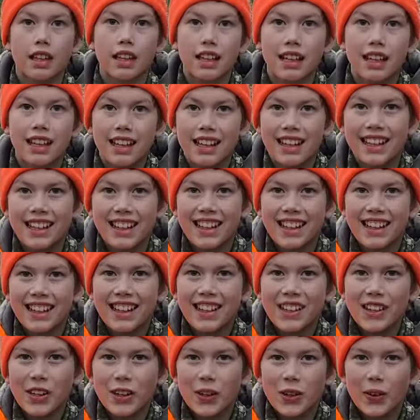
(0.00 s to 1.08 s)
of you, buddy.
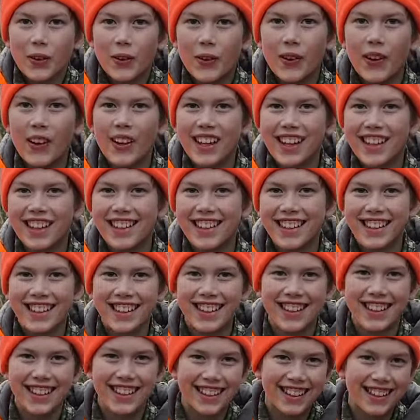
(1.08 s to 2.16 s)
Got
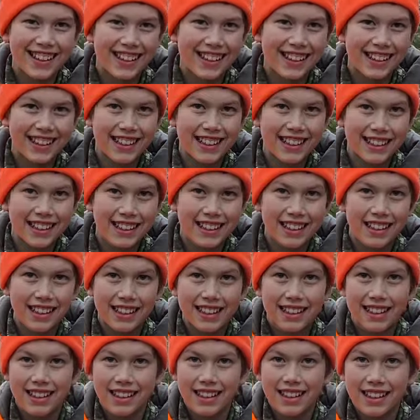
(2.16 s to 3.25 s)
some jerky, some
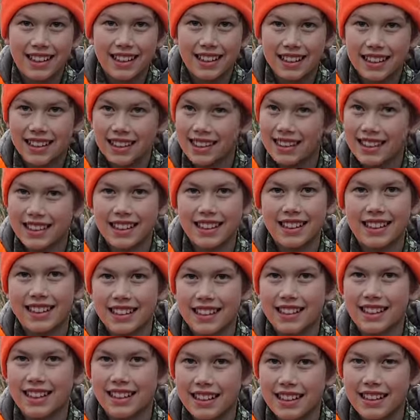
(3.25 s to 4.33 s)
back
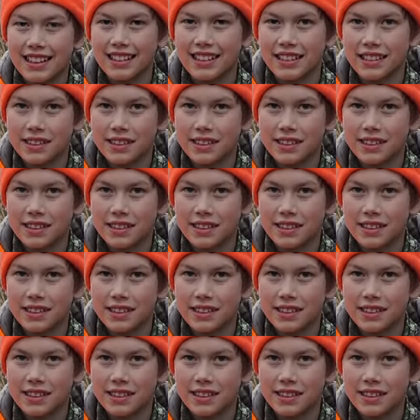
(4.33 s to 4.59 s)
straps.